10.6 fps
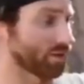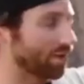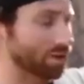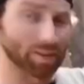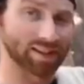
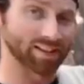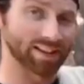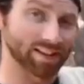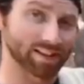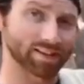There'll be a
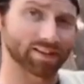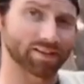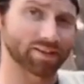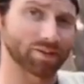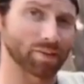link
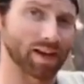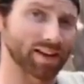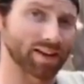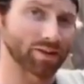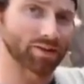to
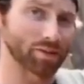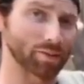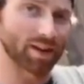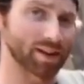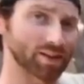my
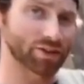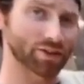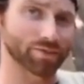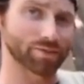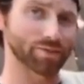YouTube
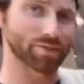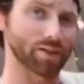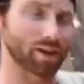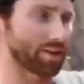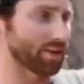page
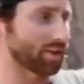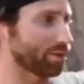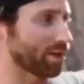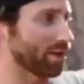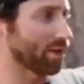on this
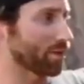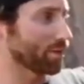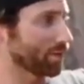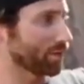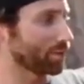video.
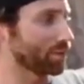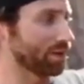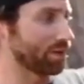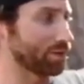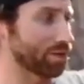
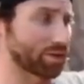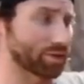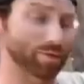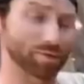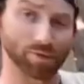Please feel
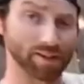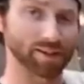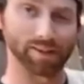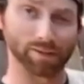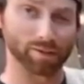free to
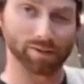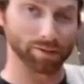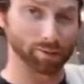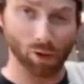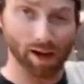su
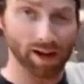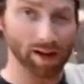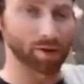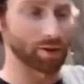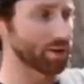
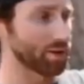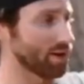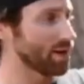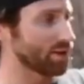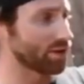subscribe or
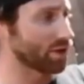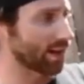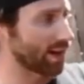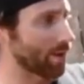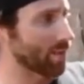just
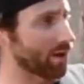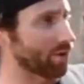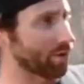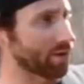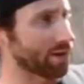check out my
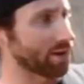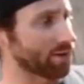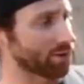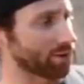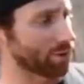other
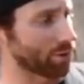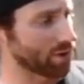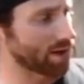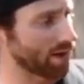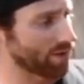videos or
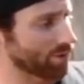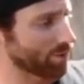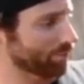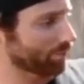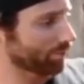what have you.